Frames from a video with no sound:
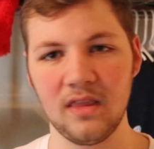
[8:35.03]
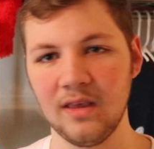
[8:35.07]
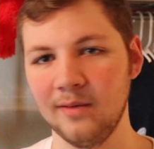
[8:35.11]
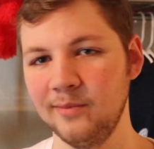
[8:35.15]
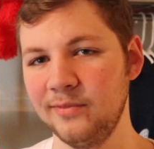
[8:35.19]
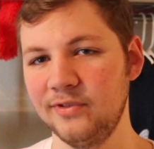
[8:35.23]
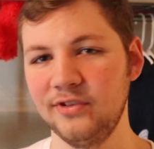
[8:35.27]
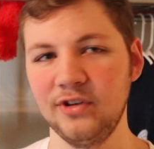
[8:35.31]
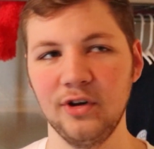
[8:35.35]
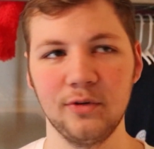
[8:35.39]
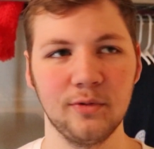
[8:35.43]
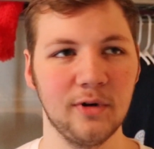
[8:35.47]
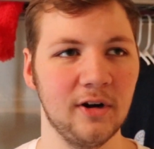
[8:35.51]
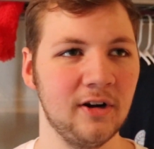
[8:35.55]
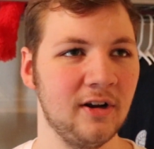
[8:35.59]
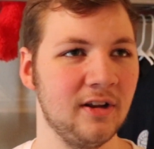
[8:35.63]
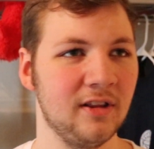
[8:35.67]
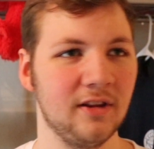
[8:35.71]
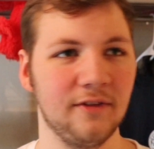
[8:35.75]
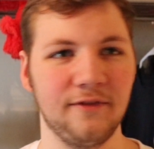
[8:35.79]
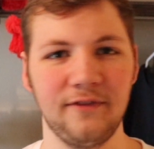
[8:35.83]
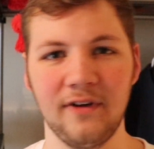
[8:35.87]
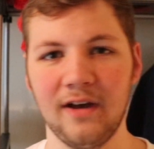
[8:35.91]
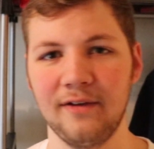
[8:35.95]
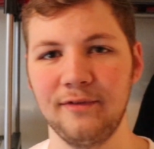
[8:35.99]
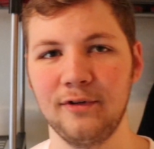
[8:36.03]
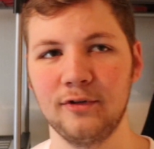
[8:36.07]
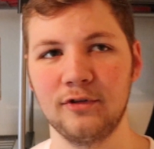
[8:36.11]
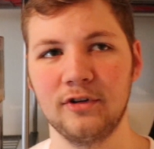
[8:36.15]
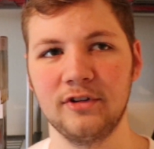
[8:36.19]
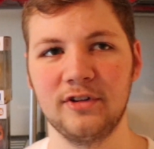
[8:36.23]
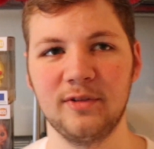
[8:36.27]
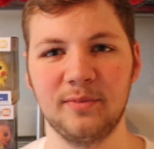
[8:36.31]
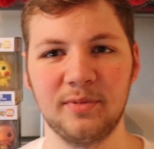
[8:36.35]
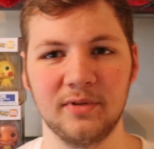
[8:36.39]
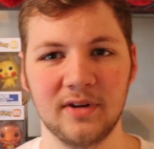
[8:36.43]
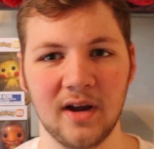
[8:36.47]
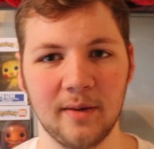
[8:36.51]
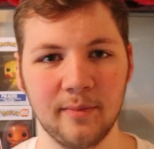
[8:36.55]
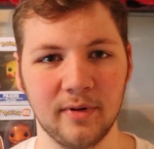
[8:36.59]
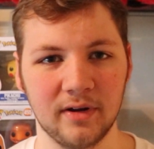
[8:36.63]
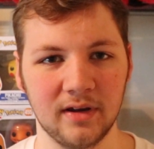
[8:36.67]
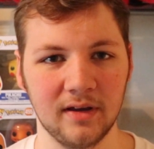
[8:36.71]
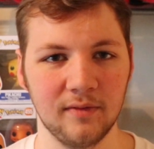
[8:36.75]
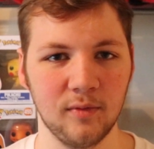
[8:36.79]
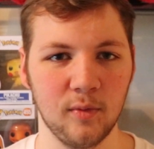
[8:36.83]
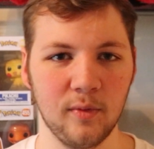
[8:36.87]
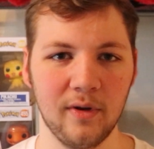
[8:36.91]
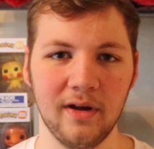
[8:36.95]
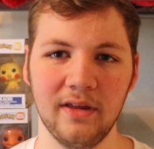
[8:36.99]
I'm still running the 500 subscriber
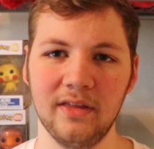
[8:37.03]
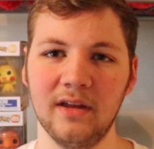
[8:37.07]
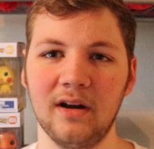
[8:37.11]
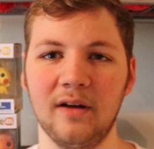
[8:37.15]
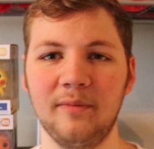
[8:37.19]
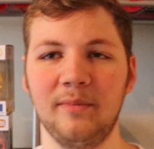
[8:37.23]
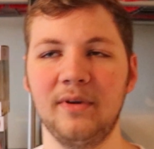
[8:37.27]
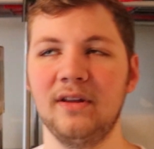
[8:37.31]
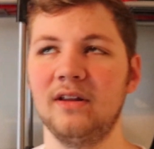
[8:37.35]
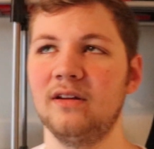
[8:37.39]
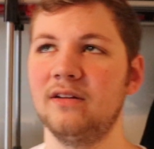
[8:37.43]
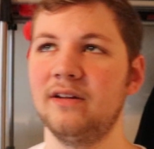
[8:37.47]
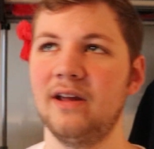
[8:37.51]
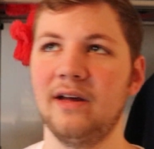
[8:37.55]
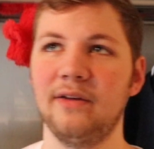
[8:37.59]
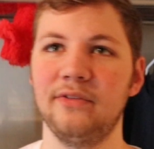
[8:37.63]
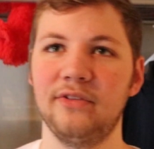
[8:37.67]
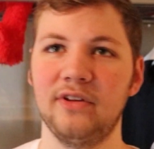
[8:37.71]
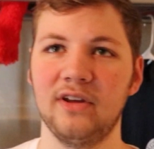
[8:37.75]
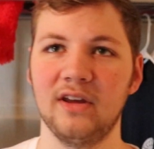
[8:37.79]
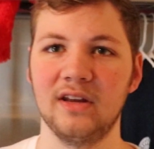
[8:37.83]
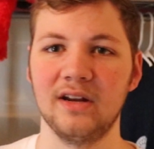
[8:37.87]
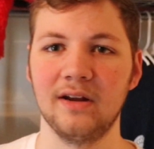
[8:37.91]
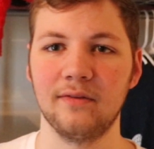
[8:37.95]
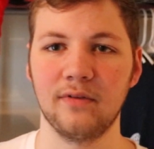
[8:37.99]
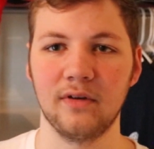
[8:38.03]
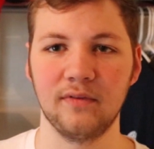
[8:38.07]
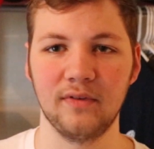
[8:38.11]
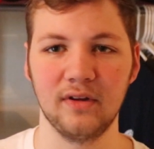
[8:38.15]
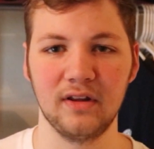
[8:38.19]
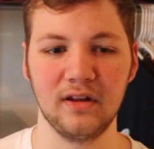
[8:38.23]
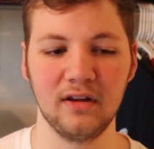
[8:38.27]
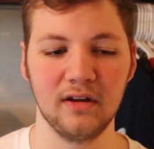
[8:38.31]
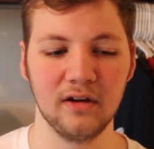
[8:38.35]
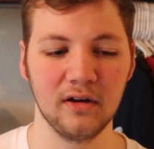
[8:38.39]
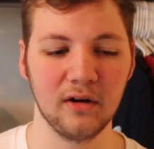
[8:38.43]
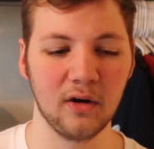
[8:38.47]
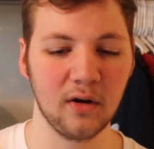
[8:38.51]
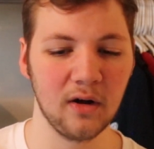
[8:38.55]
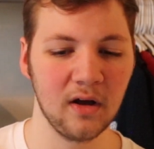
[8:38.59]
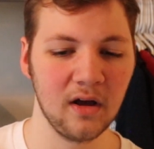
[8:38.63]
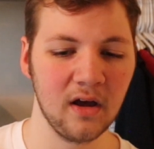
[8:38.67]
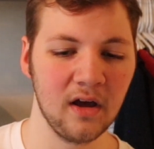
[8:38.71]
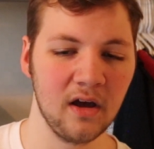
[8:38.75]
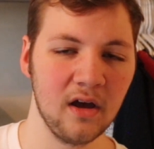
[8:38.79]
giveaway that I've been announcing in every video.